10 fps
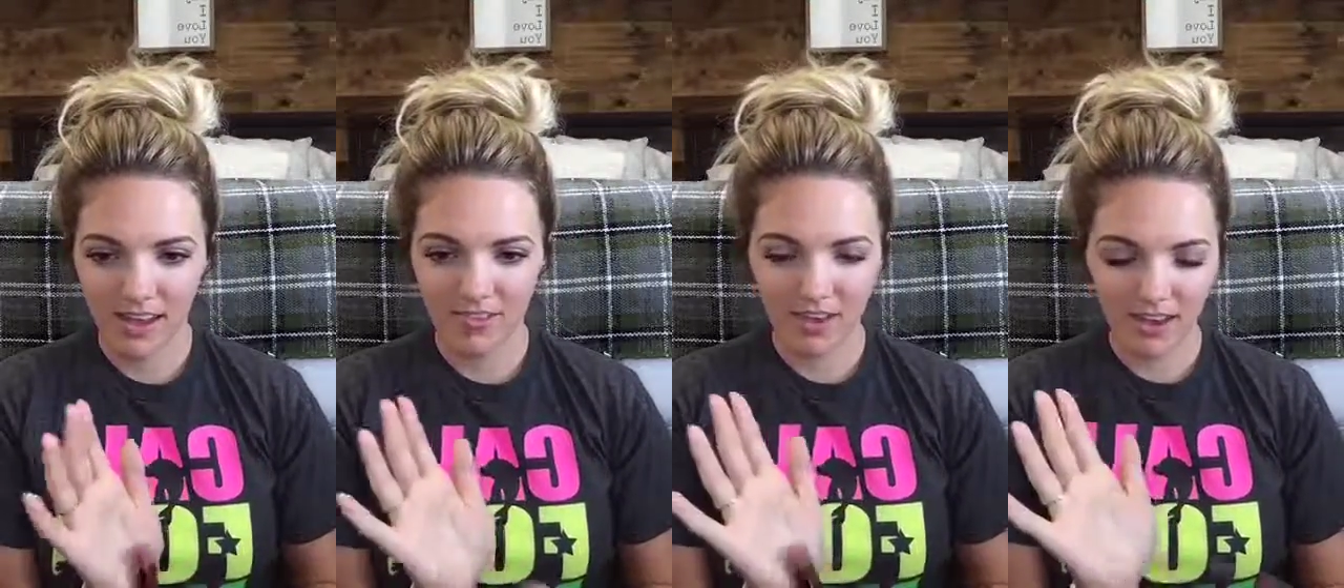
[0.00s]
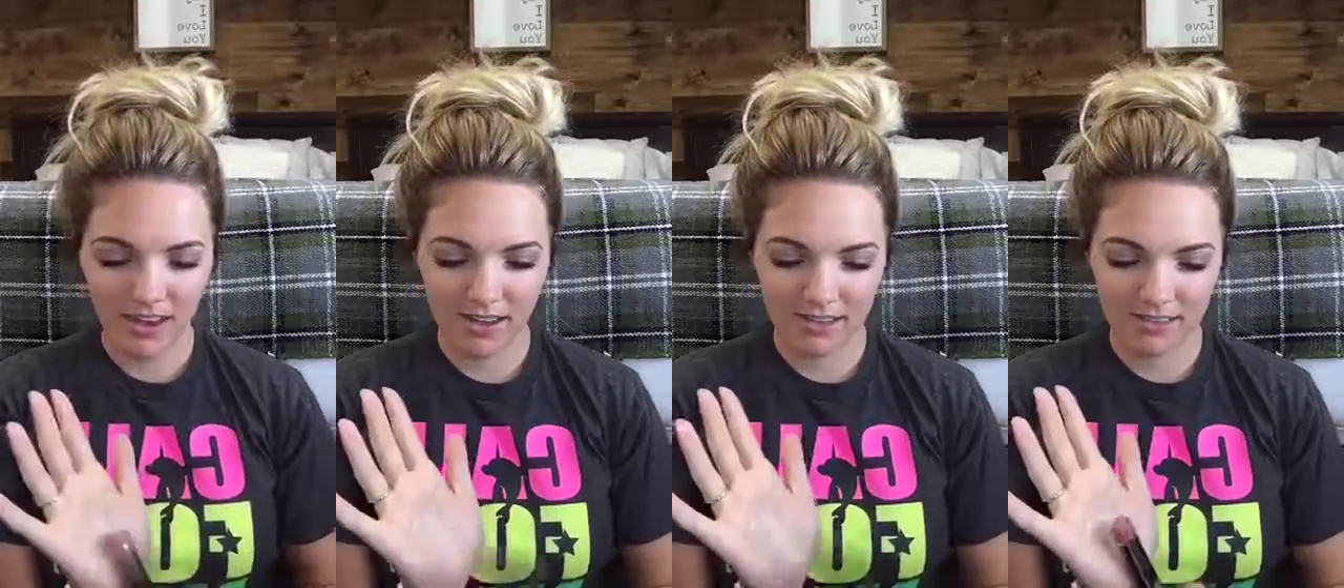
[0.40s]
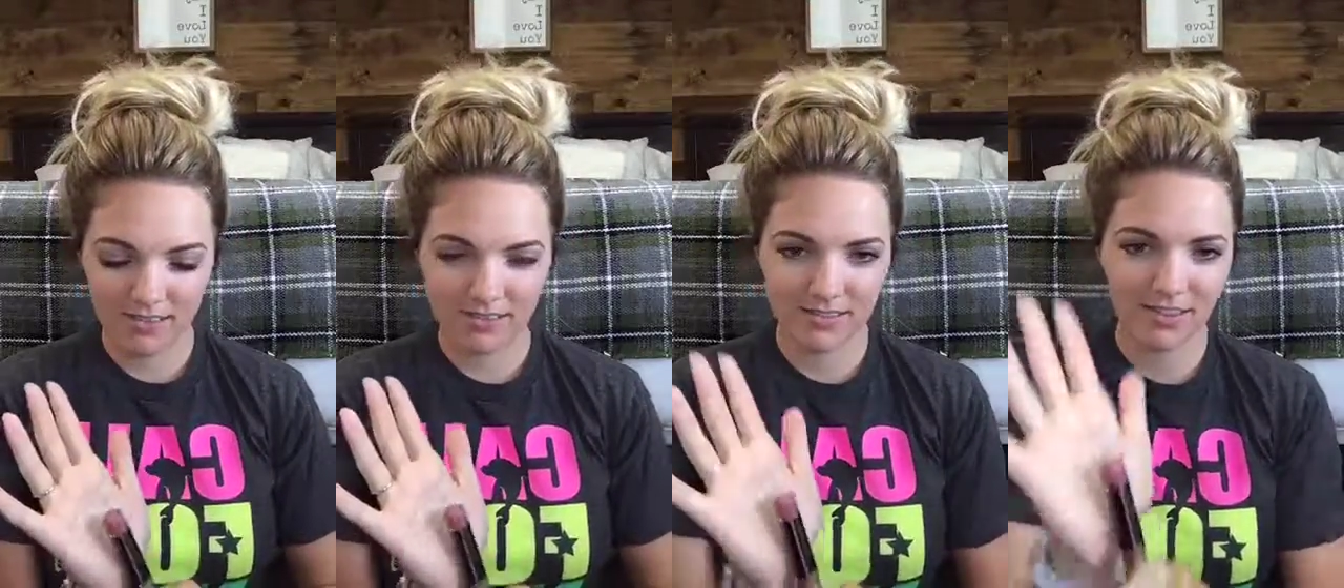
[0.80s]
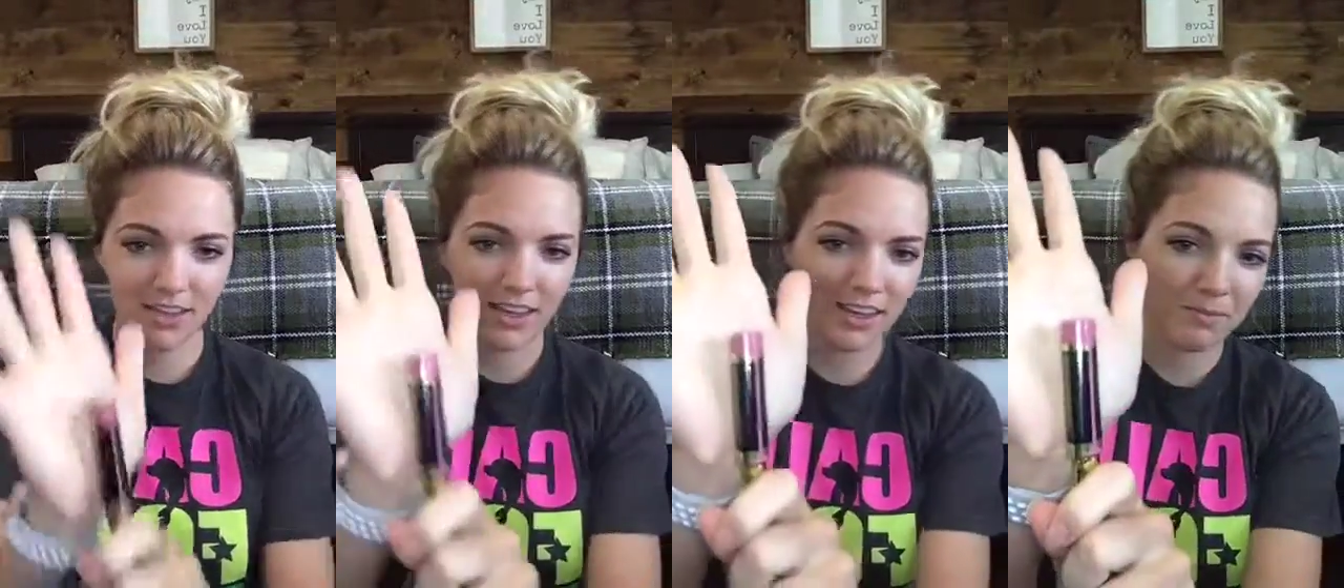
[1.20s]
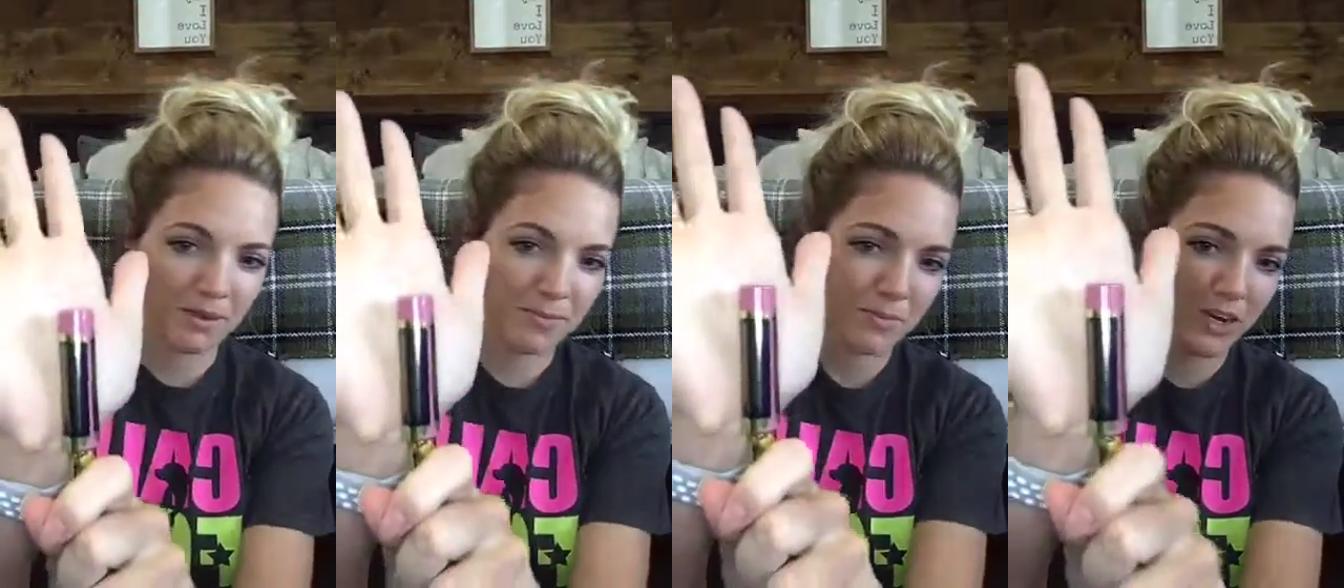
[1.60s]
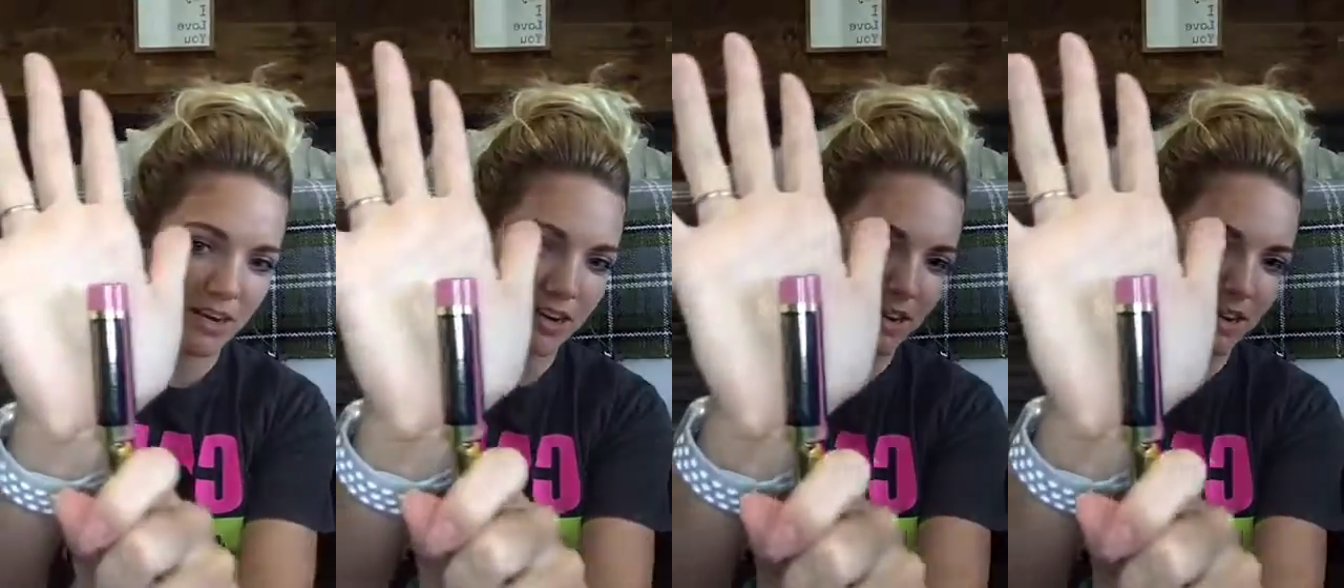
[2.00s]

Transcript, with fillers: Hi Val. Okay, I'm gonna wear